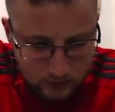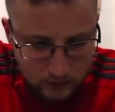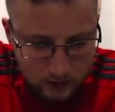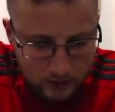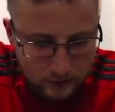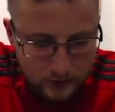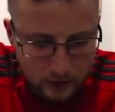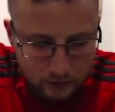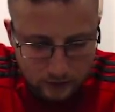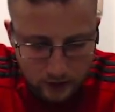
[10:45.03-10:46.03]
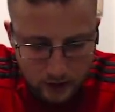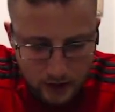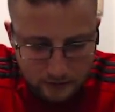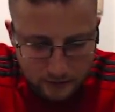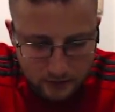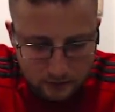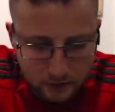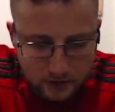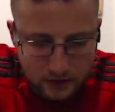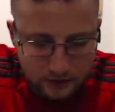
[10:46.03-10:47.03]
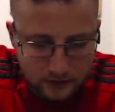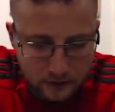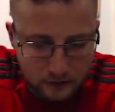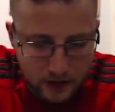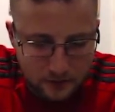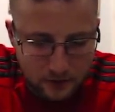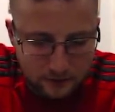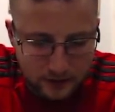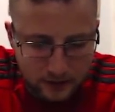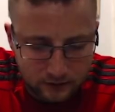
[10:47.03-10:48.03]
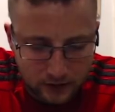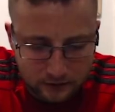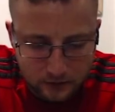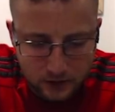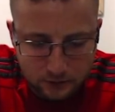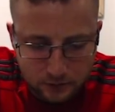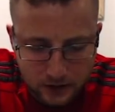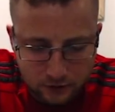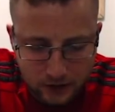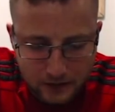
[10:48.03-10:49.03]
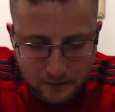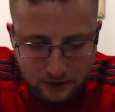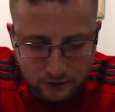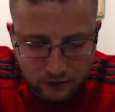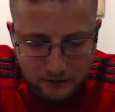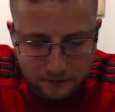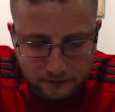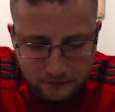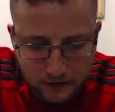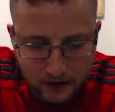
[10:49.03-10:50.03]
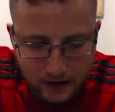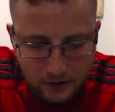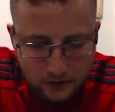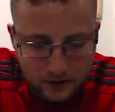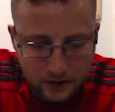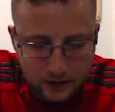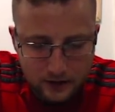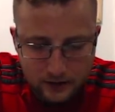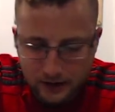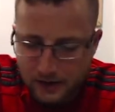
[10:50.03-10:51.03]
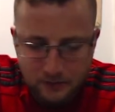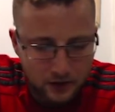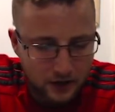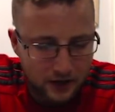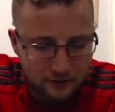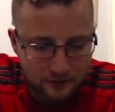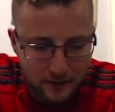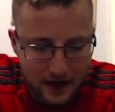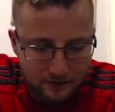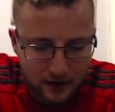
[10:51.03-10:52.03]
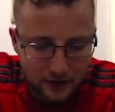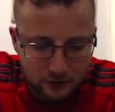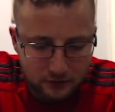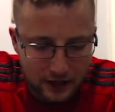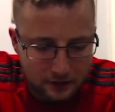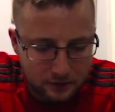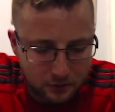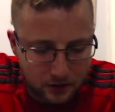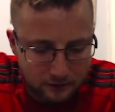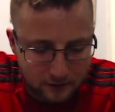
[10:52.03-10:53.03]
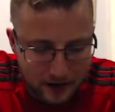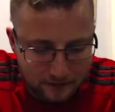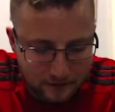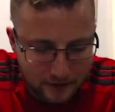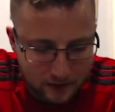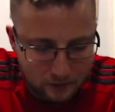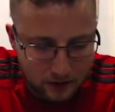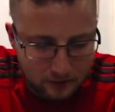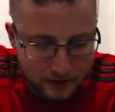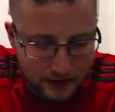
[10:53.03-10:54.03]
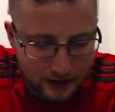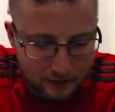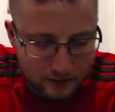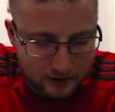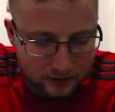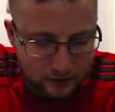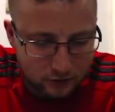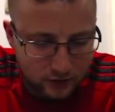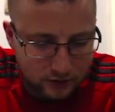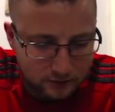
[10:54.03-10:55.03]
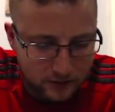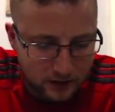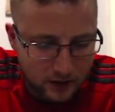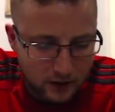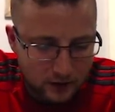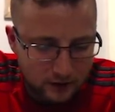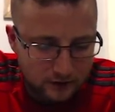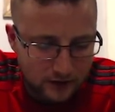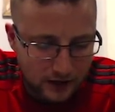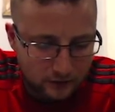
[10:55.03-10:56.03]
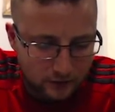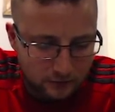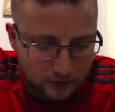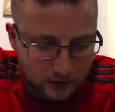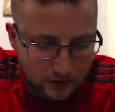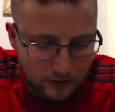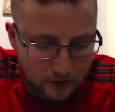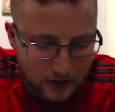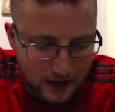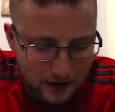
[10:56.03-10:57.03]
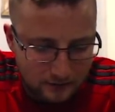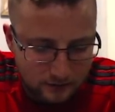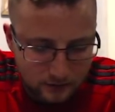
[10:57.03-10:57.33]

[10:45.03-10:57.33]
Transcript: All right, here we go. Starting off with him. So he does have the rainbow flick. He's got some good speed. Try a big shot from far out. Can't put it in from half. All right, so he's not able to put it in from half on that one, but that kind of makes sense. Griezmann. You see that Griezmann card that we have.